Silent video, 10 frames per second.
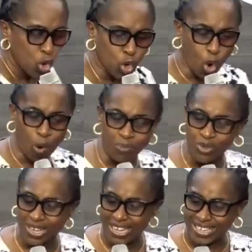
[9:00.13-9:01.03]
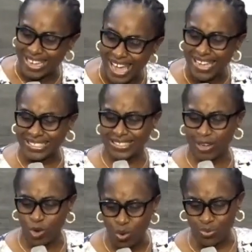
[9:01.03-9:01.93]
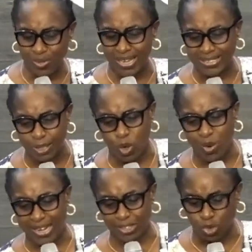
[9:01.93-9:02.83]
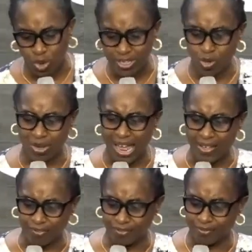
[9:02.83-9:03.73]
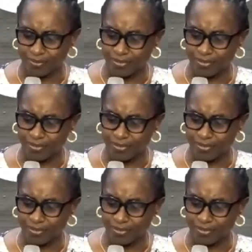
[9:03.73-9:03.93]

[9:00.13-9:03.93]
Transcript: Communicate the good things the Lord has done in your life.